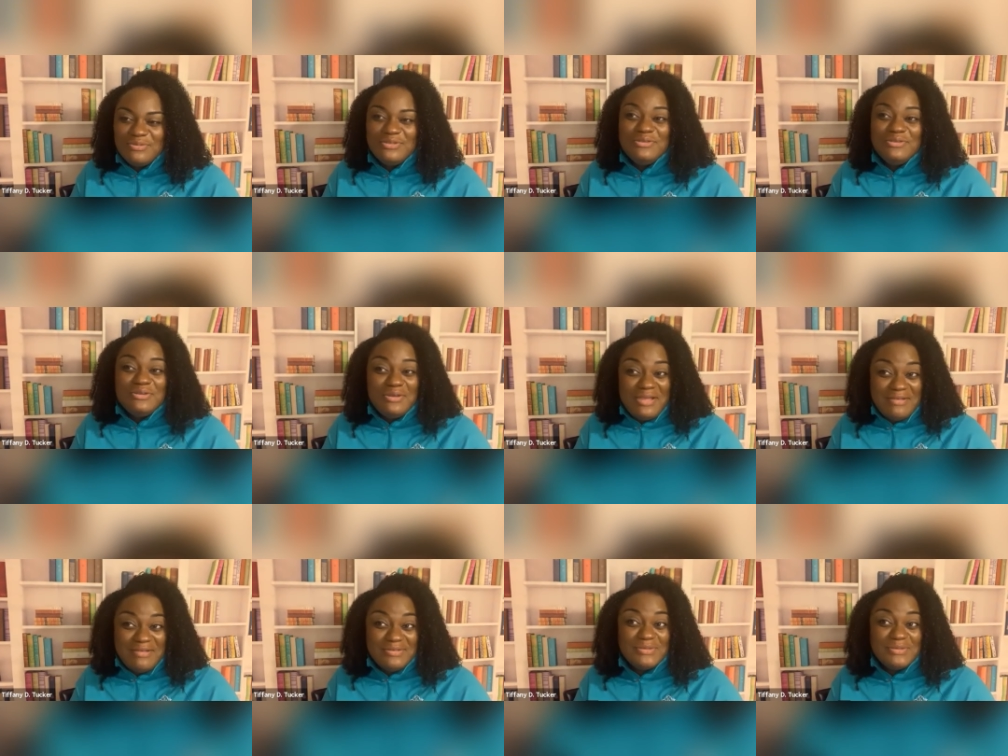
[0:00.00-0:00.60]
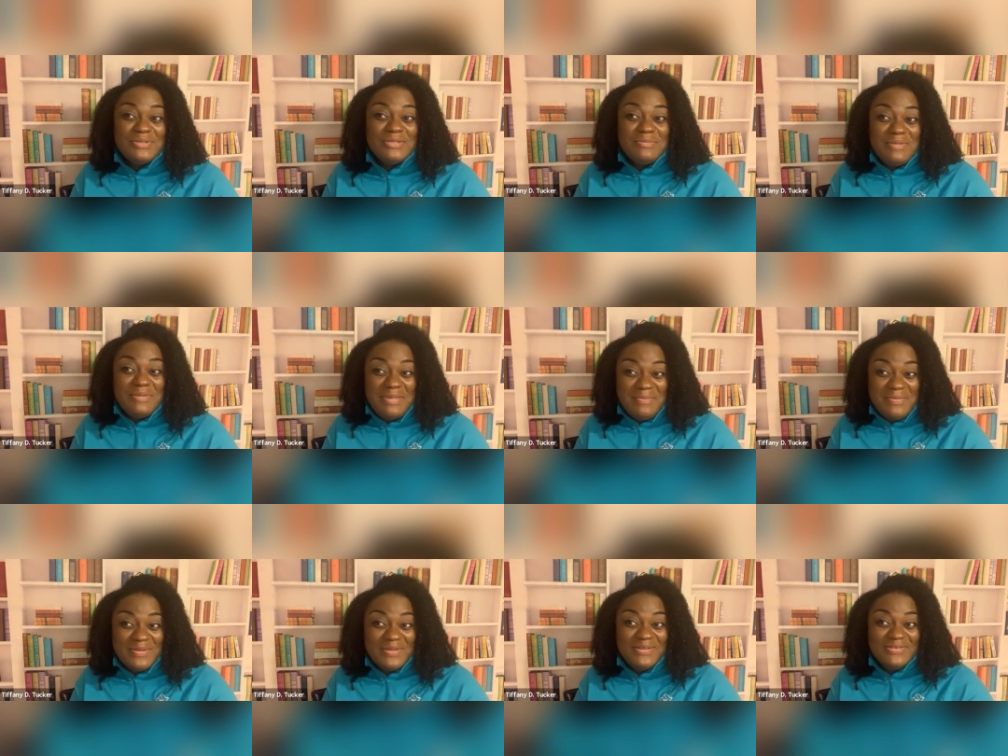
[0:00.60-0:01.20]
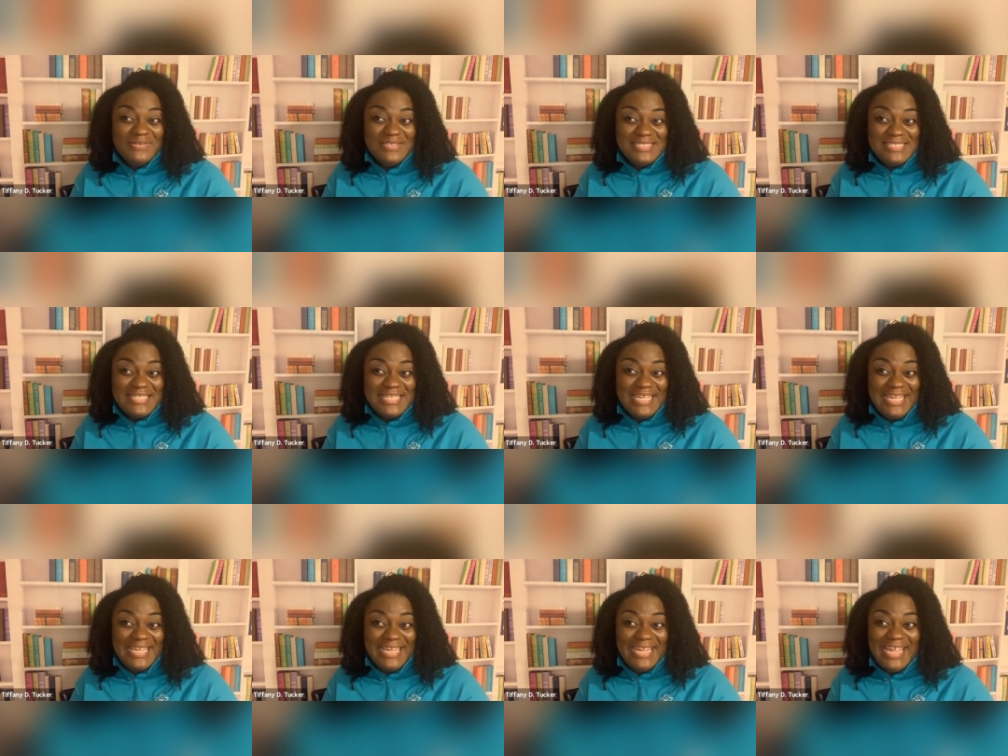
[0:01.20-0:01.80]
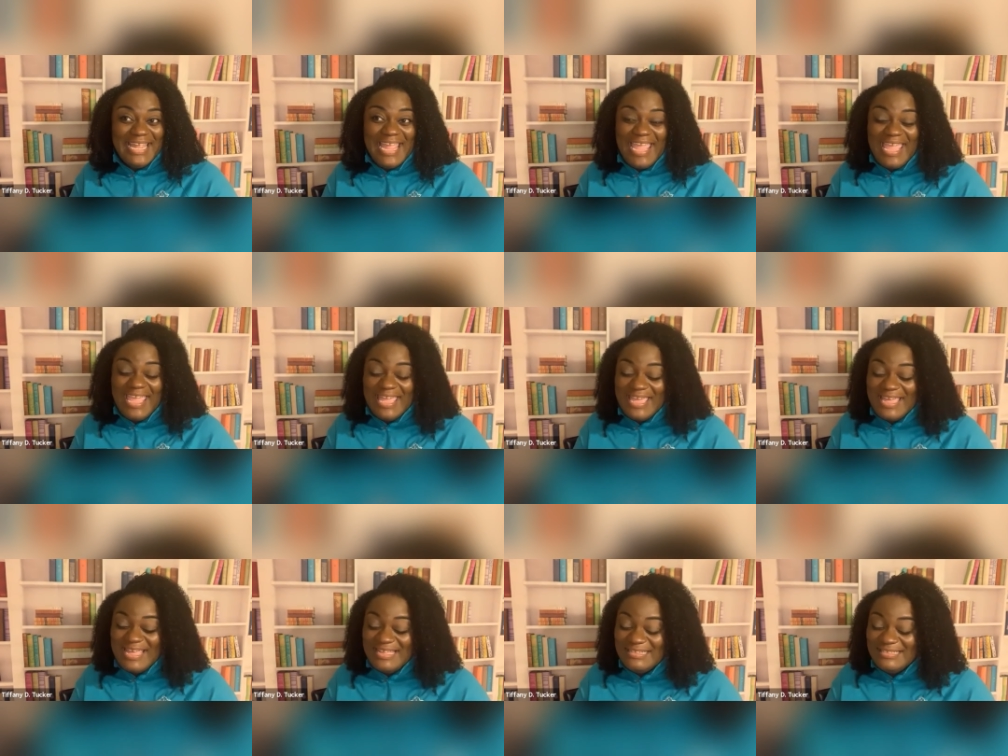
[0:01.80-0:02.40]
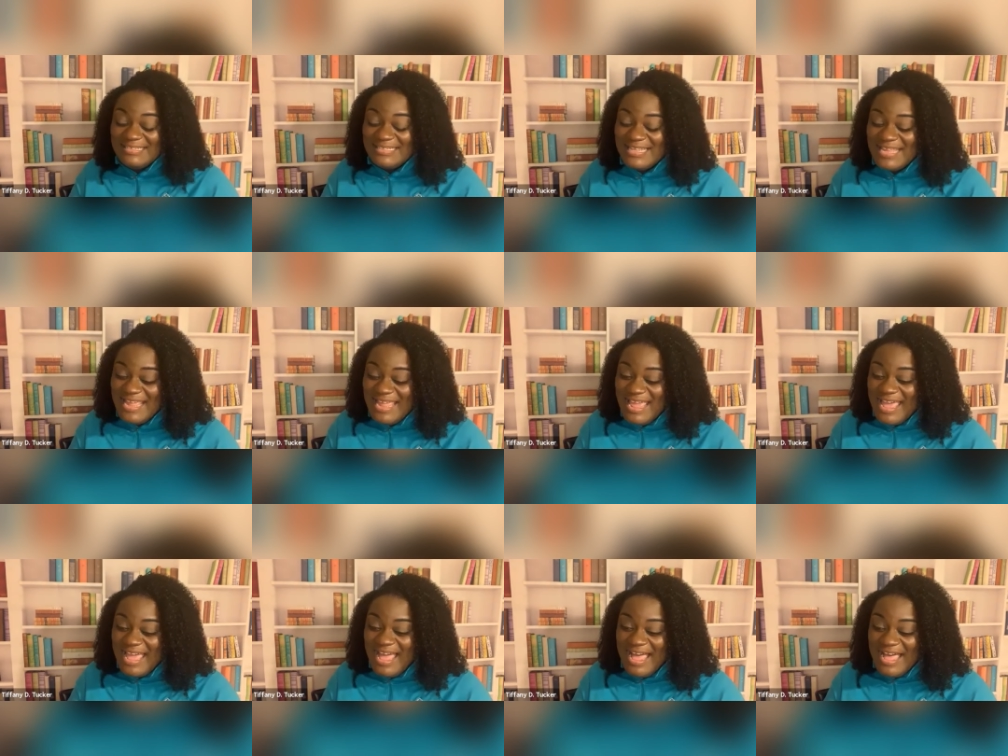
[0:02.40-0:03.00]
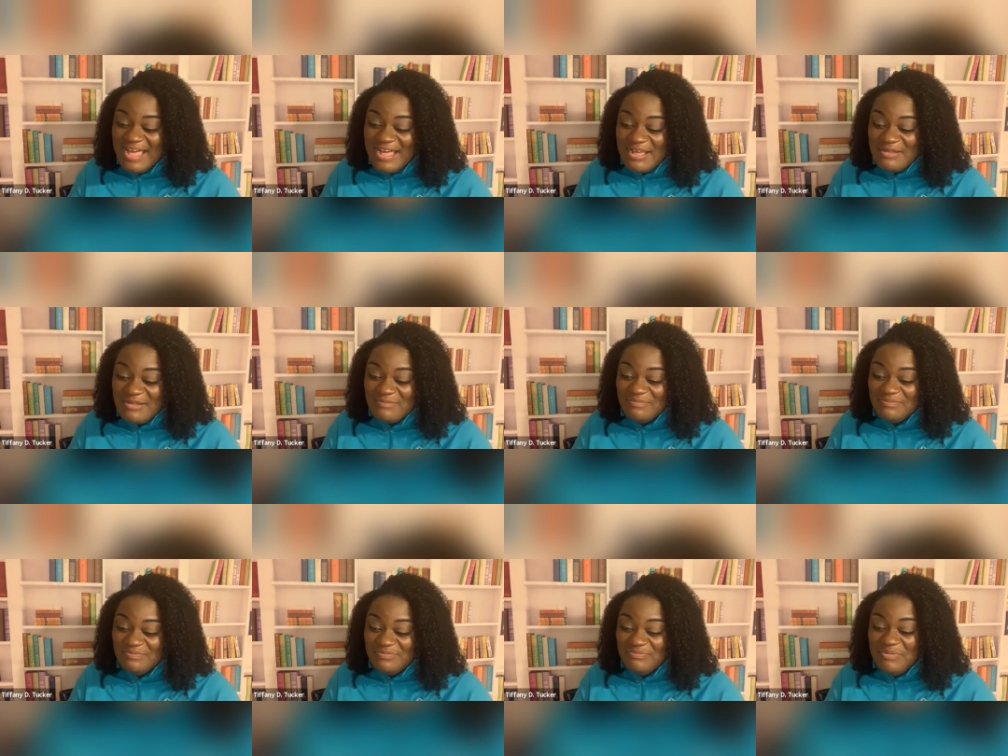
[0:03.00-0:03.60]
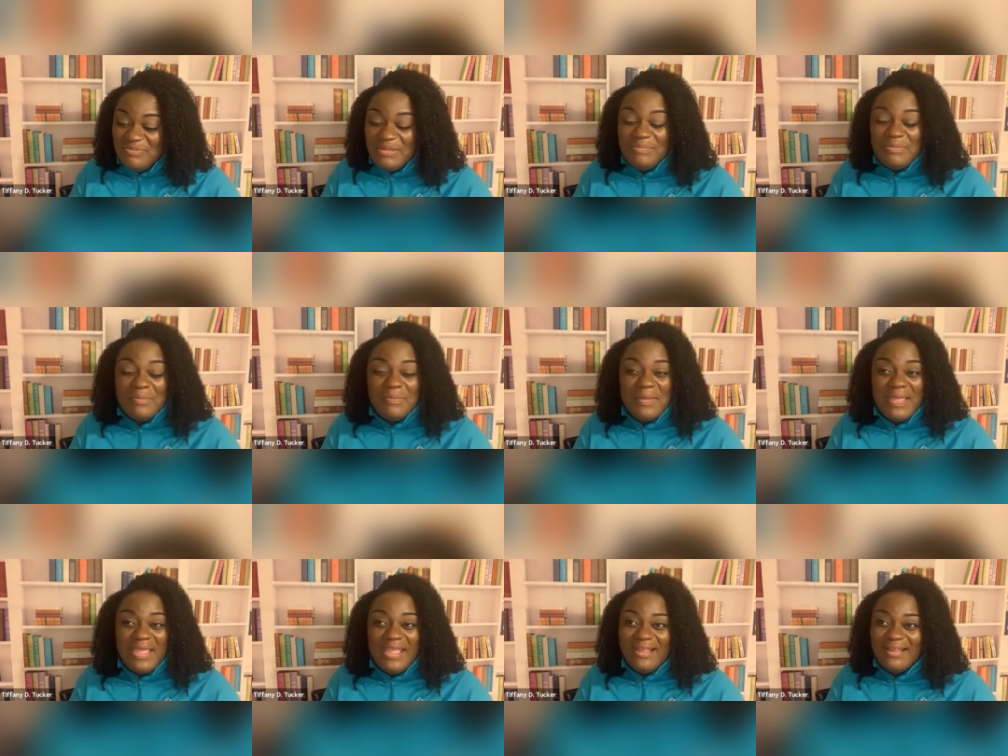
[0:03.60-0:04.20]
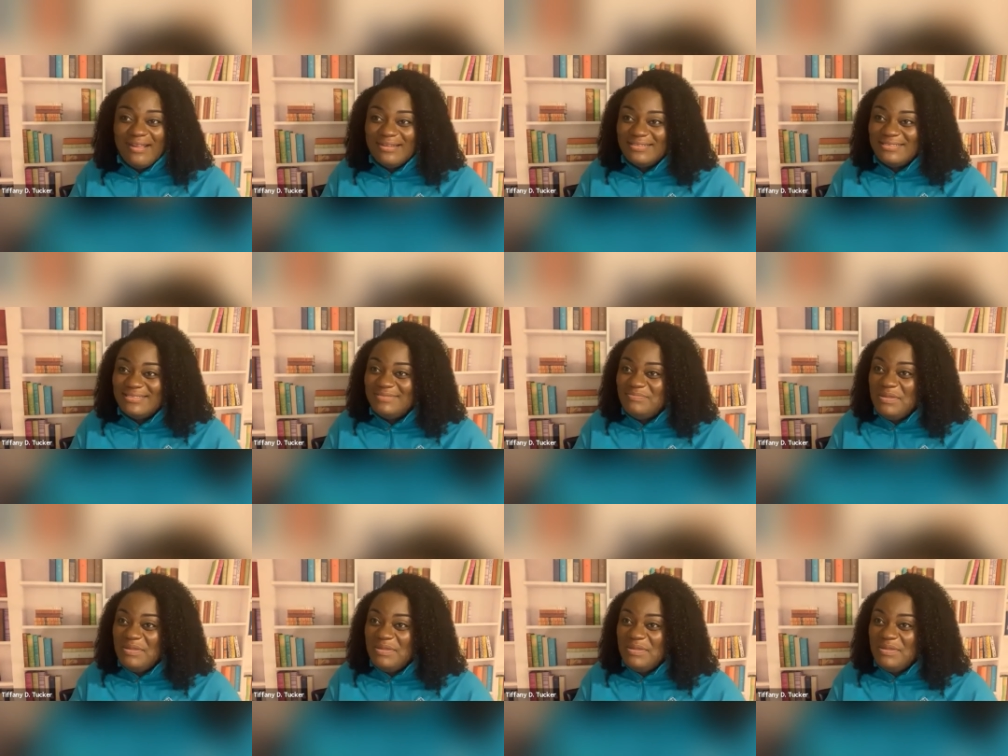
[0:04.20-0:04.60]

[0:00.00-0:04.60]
You're gonna have some good people on this thing, and be prepared.